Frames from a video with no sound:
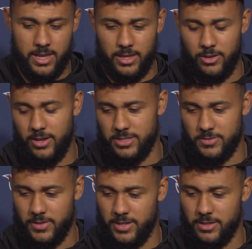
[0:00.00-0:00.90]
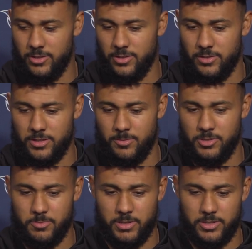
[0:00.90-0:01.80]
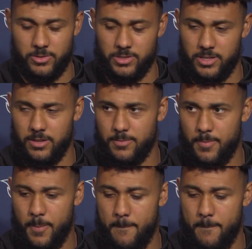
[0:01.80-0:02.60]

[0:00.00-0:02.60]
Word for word: and, you know, I just feel like, you know, those numbers speak towards that.